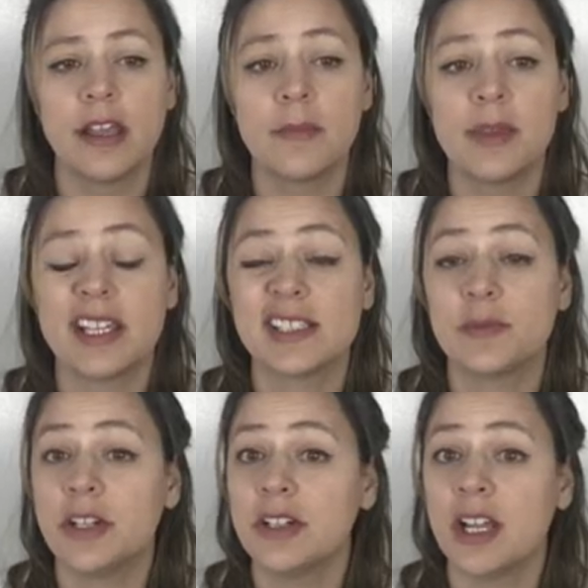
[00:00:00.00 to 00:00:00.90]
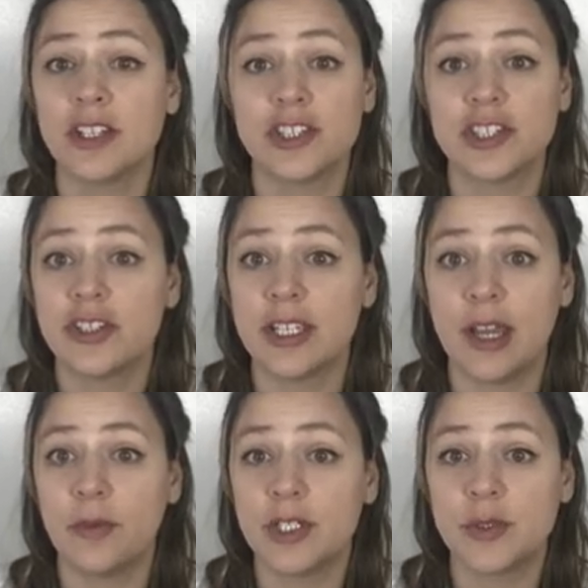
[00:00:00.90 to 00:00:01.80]
because we're not sure
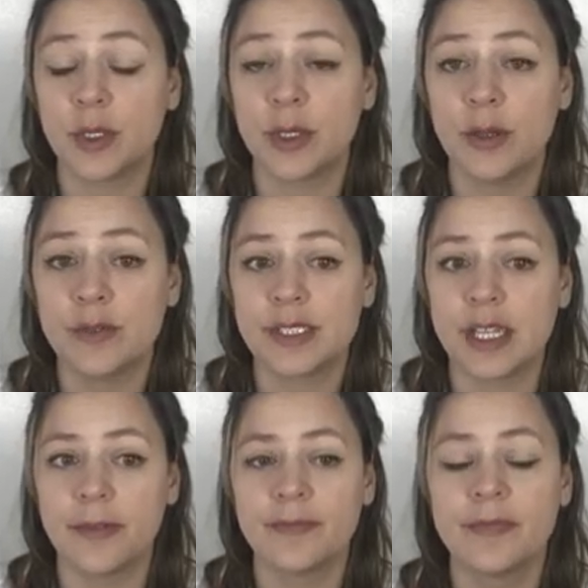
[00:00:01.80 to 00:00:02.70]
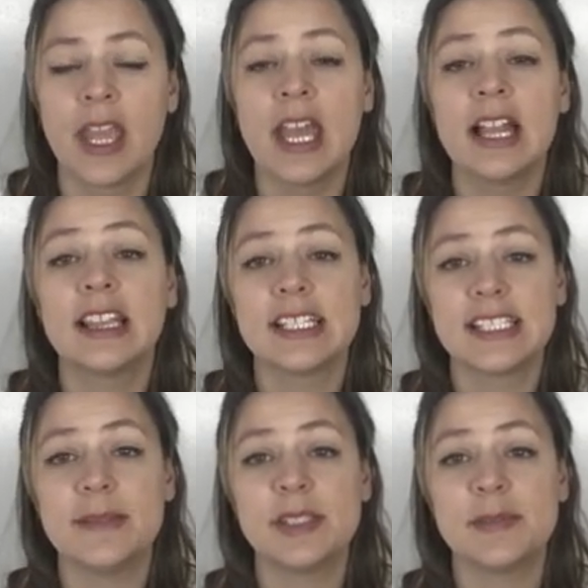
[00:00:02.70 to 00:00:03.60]
yet which one goes there. Let's
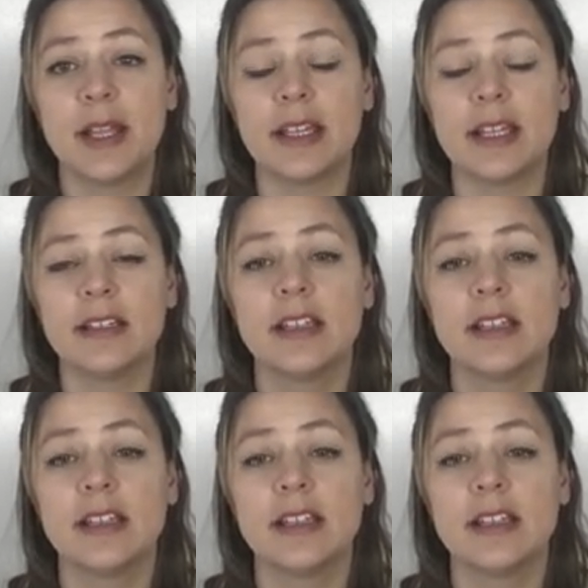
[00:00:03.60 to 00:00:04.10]
keep spelling.